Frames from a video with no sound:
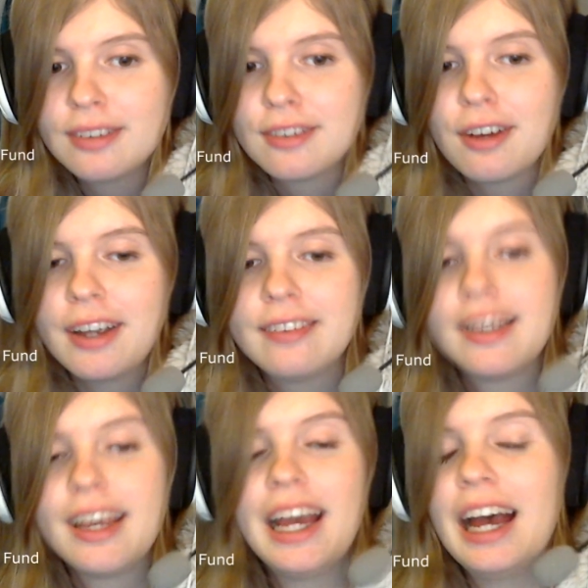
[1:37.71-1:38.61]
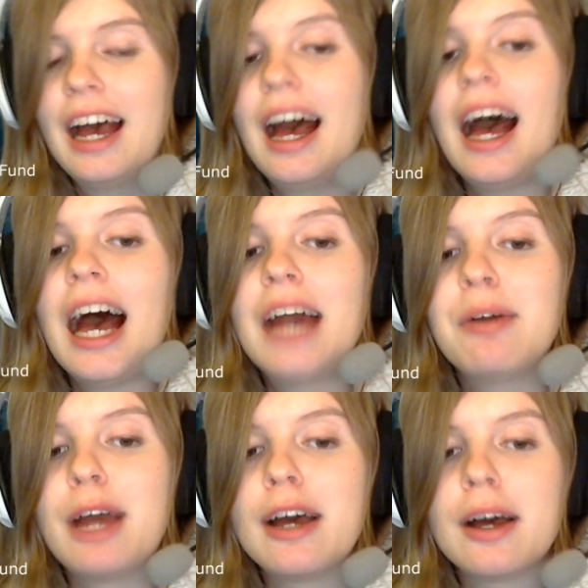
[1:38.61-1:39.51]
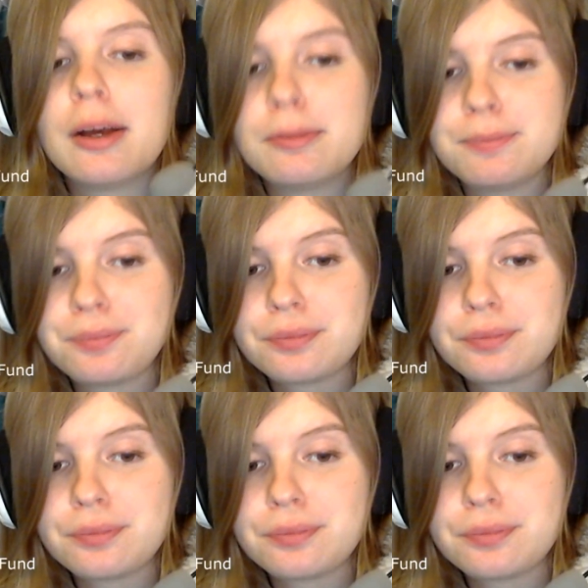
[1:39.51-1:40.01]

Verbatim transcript: It's great. Anyway, um,